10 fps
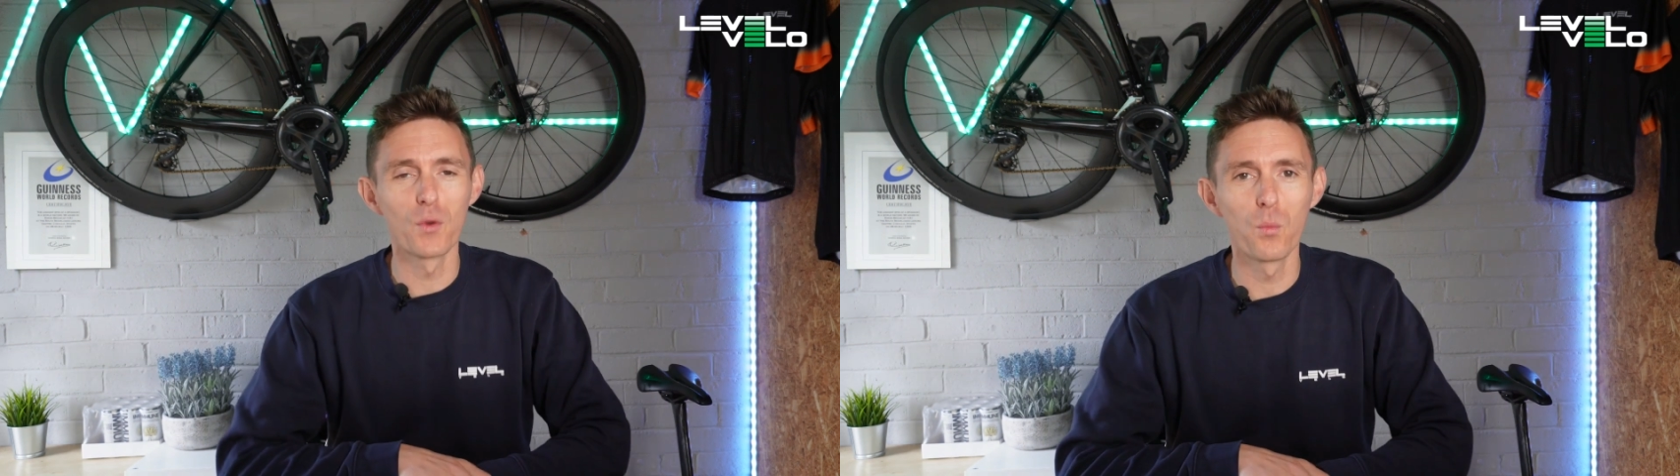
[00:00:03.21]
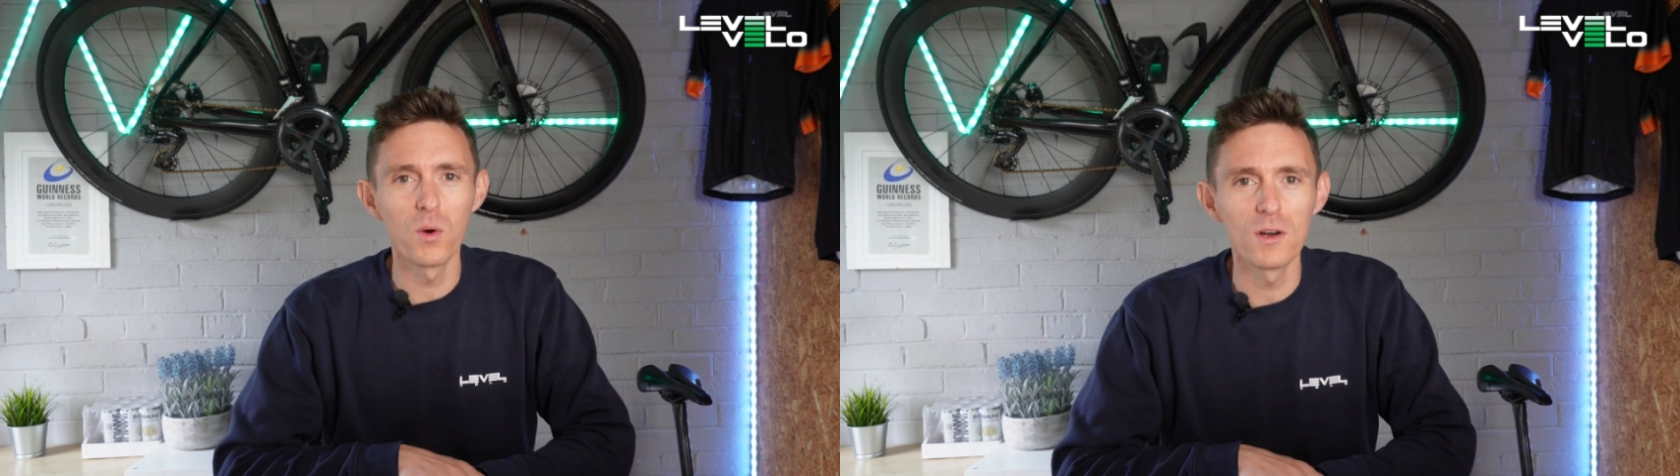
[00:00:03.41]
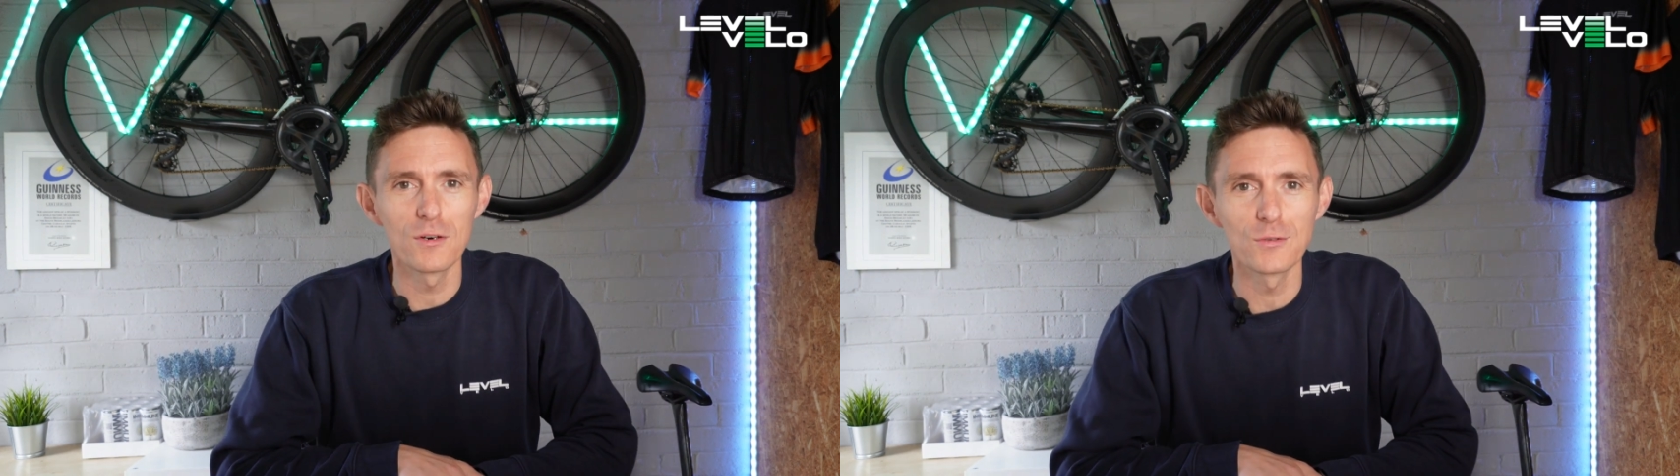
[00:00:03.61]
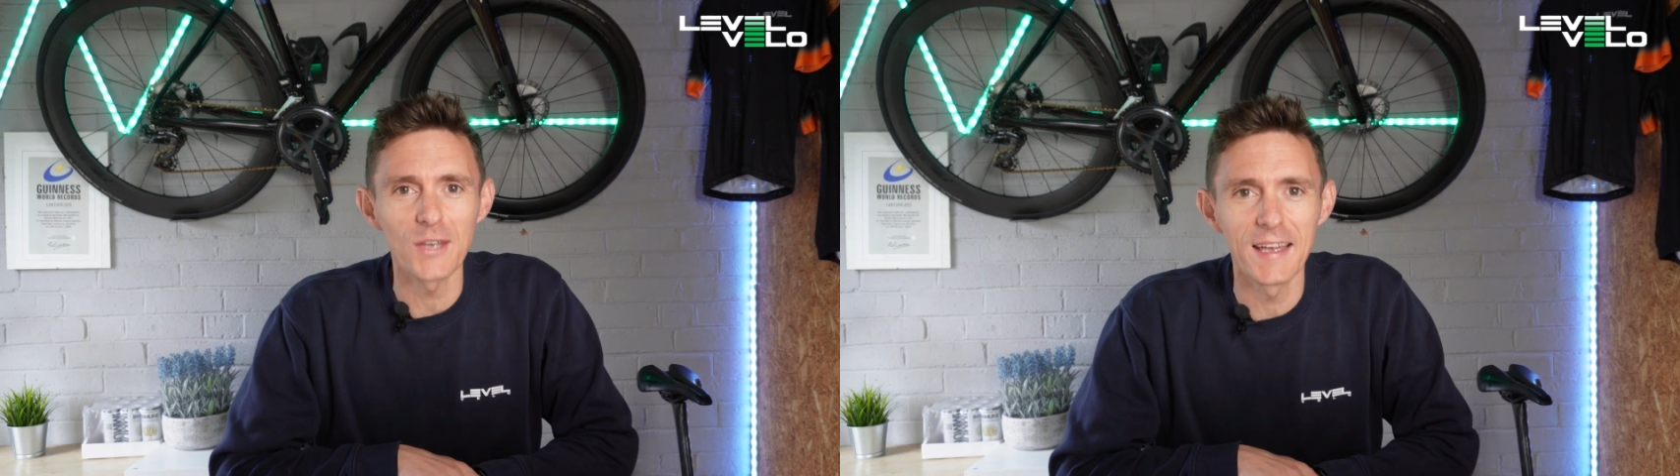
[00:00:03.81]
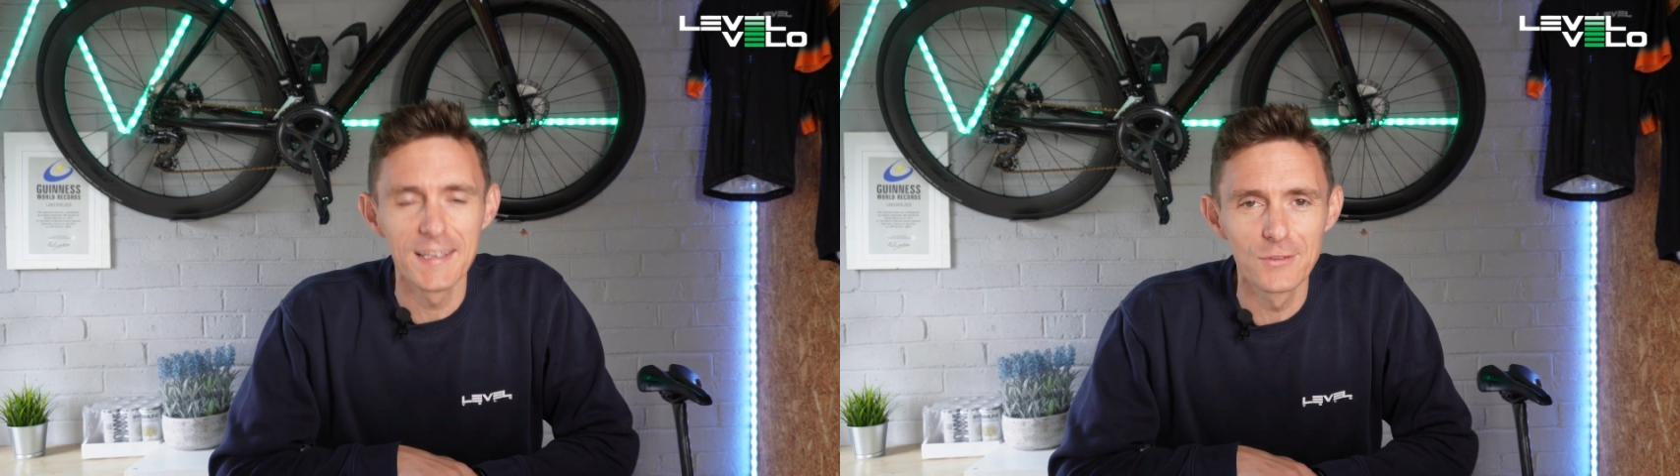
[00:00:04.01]
the World
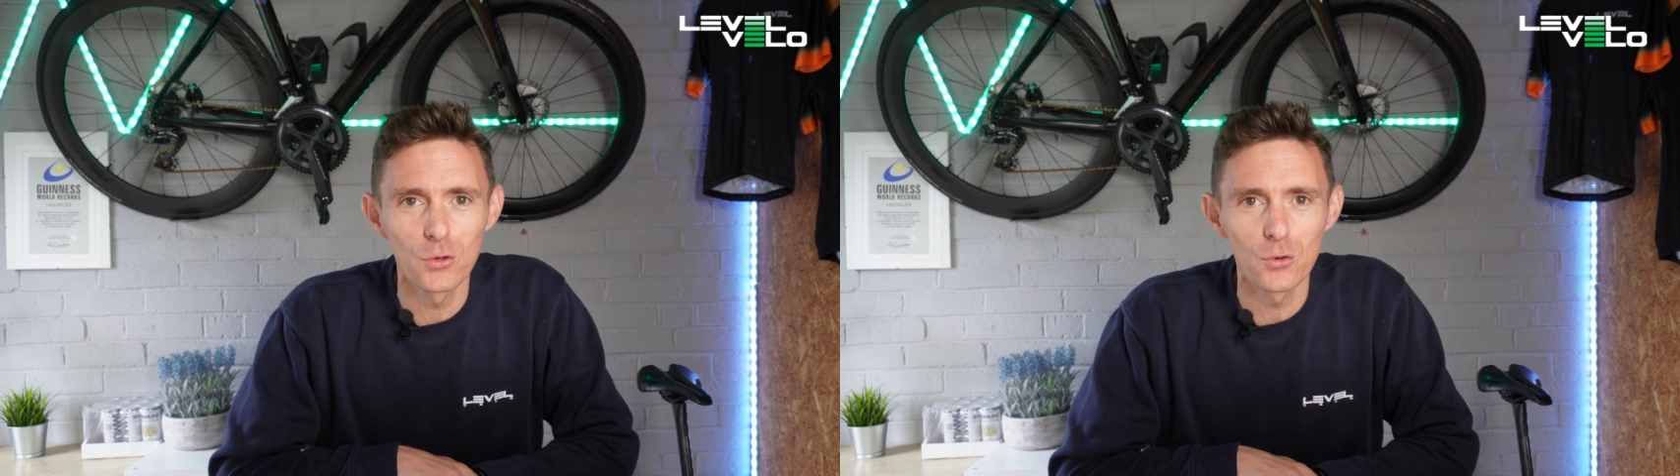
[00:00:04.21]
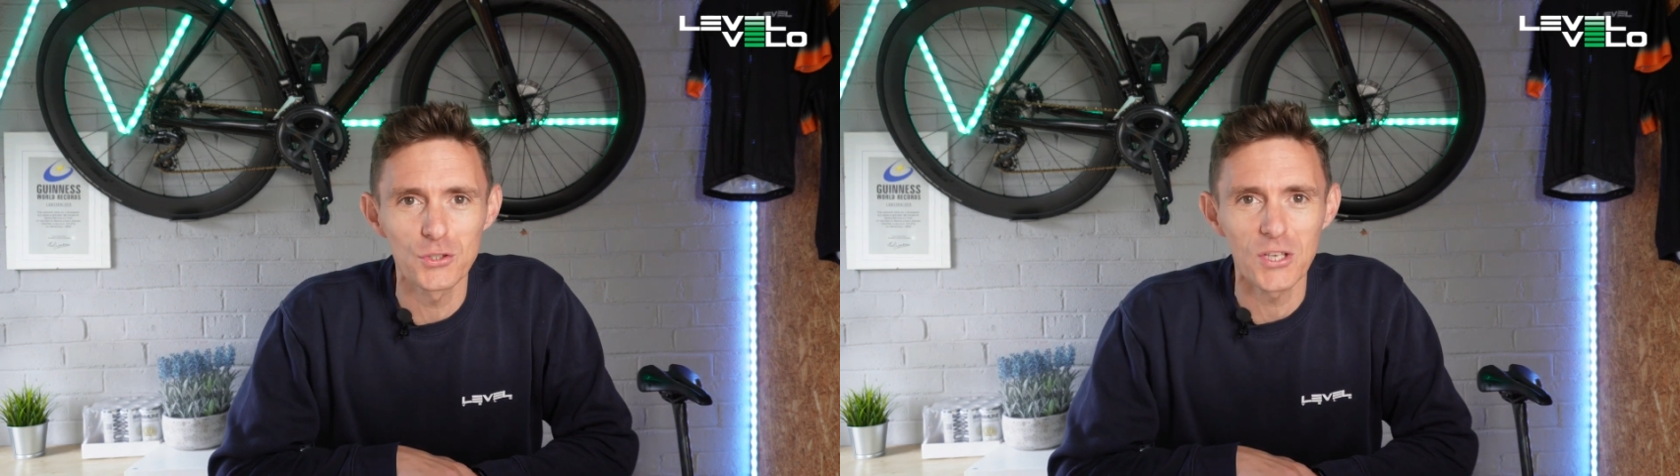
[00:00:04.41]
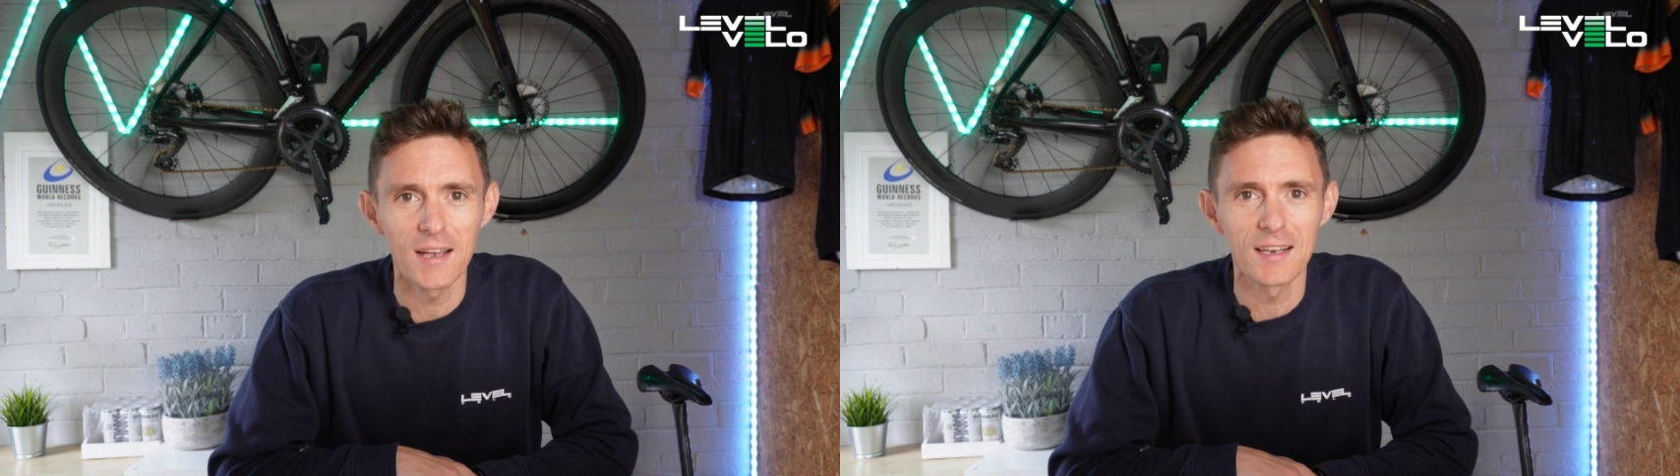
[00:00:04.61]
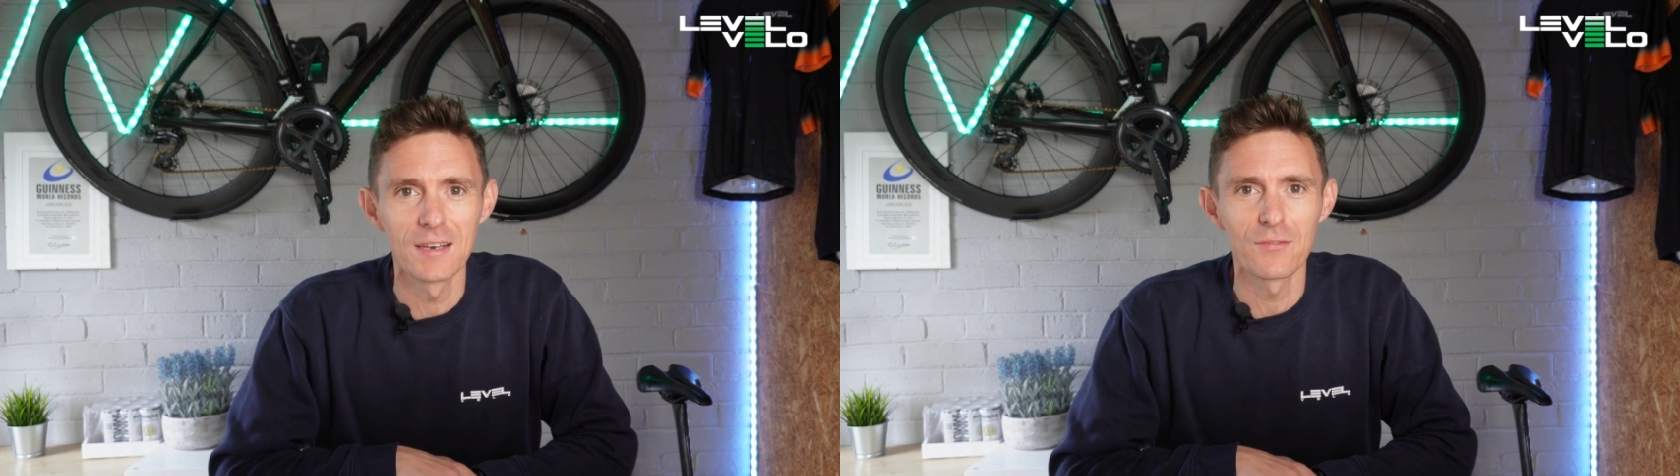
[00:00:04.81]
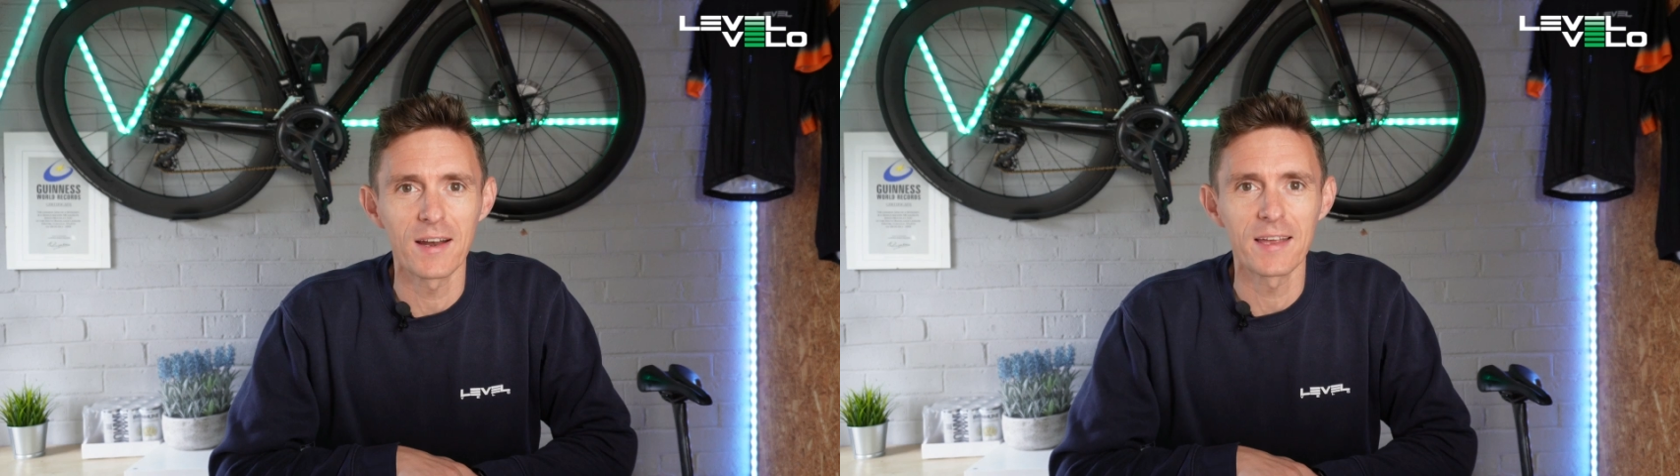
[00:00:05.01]
Indoor
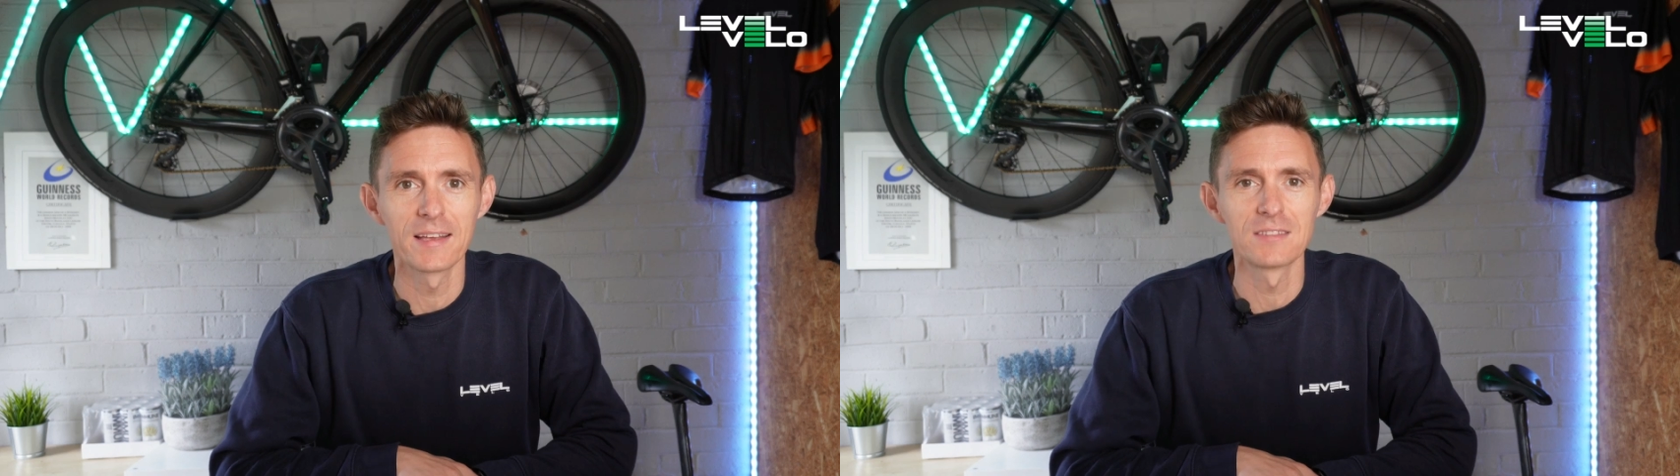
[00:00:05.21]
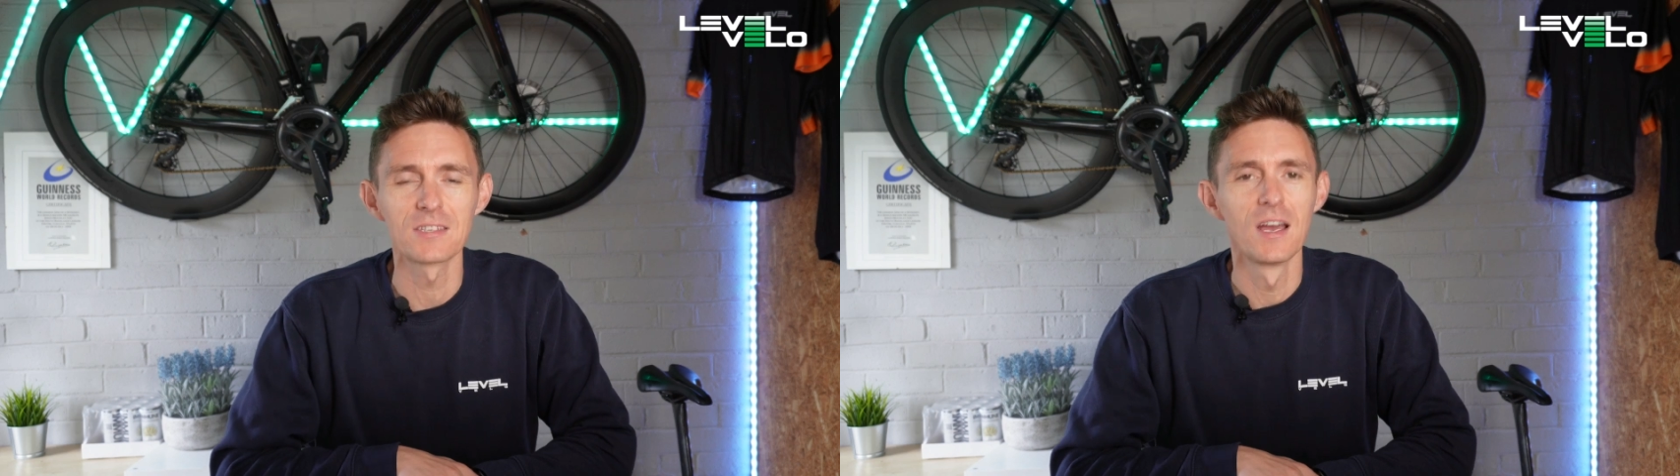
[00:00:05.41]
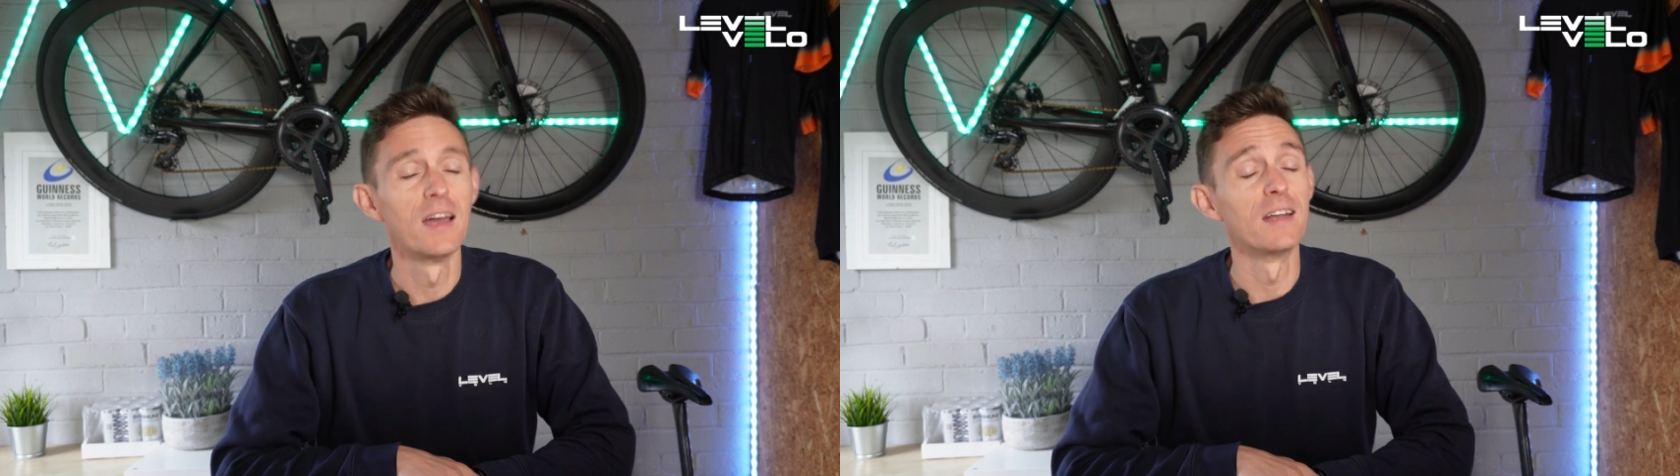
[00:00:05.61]
Cycling Rankings.